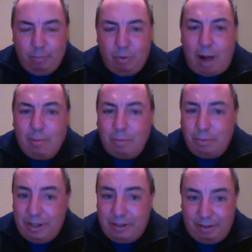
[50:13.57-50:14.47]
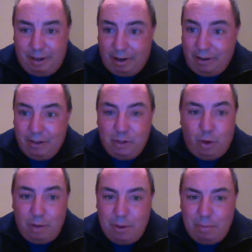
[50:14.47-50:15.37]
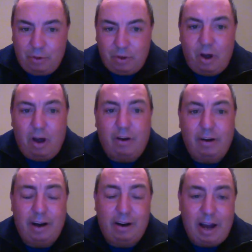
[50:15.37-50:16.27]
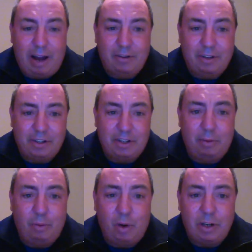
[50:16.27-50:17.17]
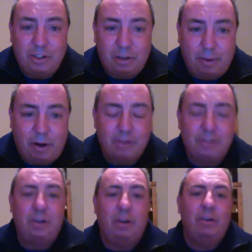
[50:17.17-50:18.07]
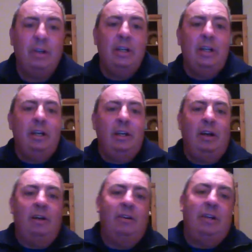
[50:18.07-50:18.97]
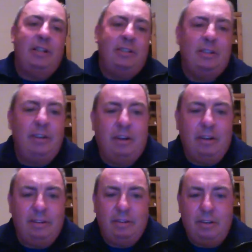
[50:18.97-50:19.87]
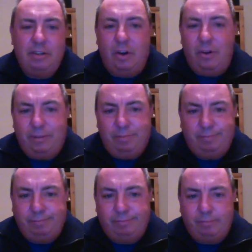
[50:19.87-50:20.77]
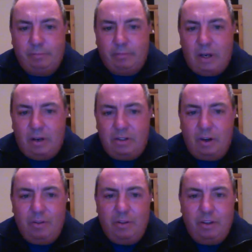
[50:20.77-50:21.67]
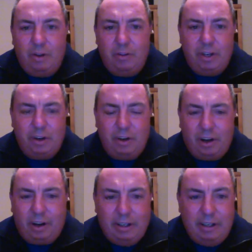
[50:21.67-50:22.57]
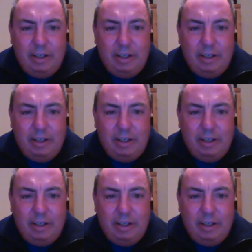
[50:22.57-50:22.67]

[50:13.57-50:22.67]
probably another 20 people on the call are having the same question about. So, it's don't don't think you're gonna